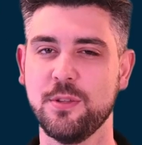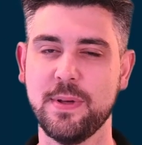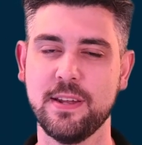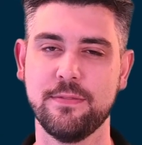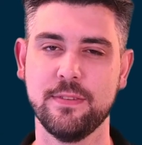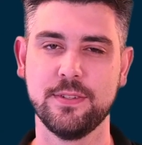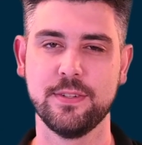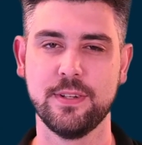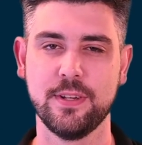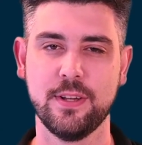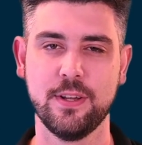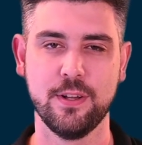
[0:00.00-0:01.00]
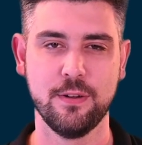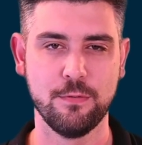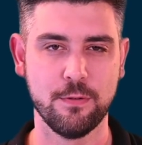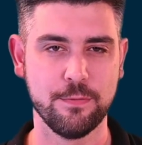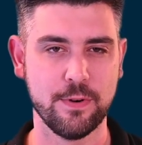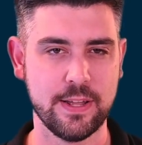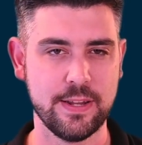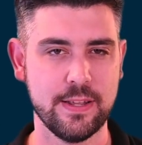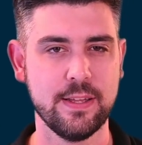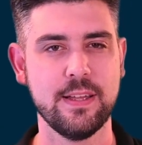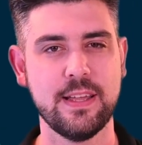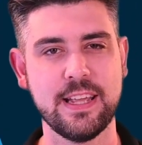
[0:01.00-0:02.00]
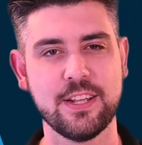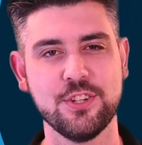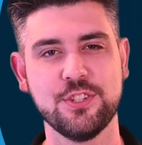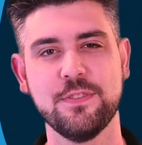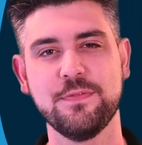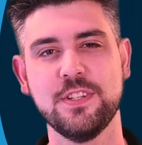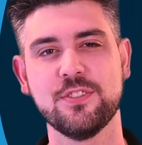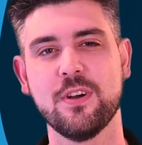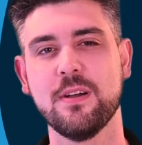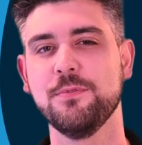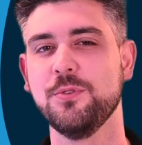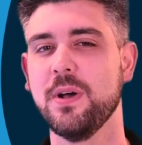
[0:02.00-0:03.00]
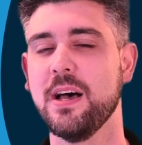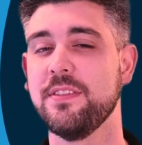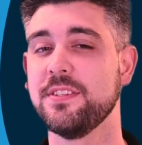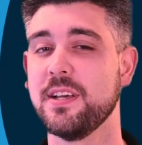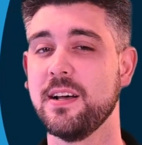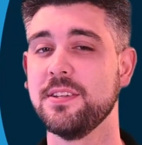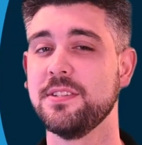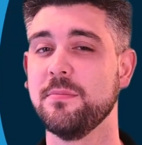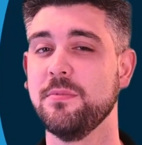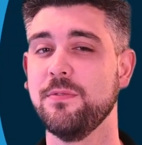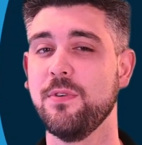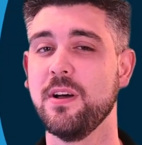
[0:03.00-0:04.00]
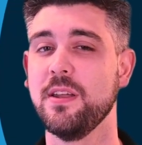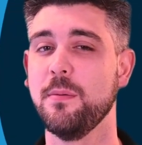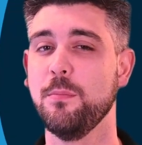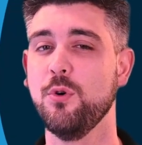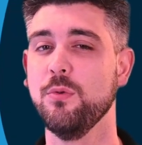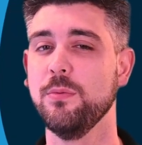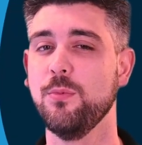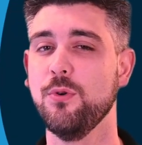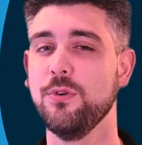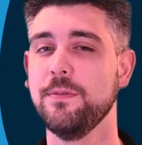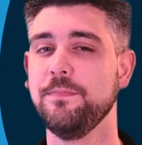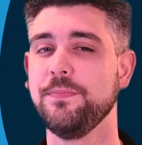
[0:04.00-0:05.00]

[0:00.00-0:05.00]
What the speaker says: the benefits. For Fred, he can shift his time to other tasks that provide more reward